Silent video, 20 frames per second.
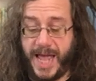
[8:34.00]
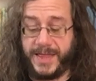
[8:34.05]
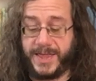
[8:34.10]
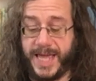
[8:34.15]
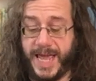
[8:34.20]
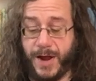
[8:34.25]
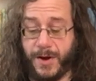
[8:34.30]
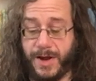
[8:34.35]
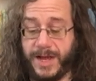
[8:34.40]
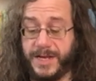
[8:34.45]

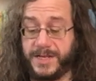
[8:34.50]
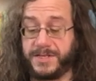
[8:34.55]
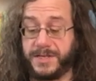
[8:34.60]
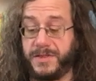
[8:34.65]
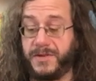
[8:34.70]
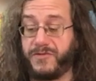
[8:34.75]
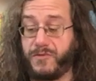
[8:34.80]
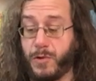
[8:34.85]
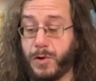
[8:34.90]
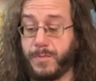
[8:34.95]
and the areas
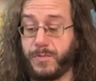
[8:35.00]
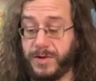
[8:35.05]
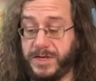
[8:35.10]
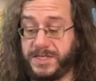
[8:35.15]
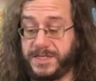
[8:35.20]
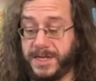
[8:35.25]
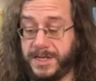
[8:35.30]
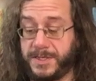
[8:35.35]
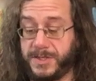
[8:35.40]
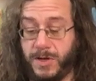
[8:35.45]
in the four
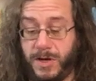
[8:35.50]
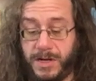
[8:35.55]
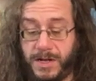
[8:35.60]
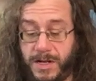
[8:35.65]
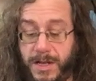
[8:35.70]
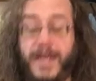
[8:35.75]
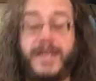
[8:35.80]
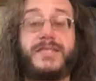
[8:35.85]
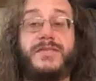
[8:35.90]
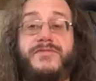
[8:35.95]
precincts, all
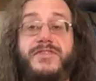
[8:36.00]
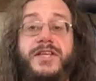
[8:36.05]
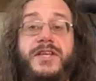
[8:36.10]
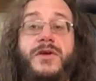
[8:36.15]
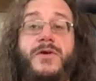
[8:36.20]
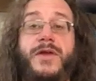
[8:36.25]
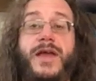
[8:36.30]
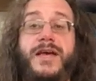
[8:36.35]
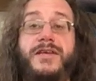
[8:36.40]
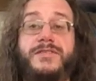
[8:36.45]
collectively
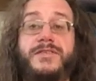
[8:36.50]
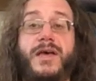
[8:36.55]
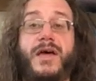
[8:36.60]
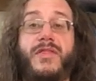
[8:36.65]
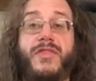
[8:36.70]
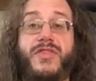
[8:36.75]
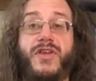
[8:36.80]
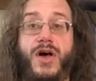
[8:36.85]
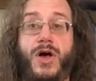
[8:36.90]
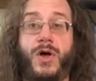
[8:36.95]
known as
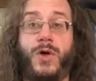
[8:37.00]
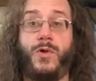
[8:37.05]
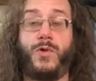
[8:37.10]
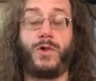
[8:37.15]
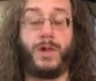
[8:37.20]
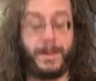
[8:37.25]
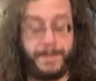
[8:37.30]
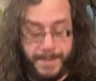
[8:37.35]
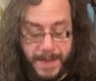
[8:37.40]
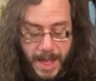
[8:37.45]
the
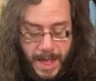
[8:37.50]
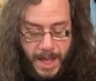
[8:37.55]
Hole,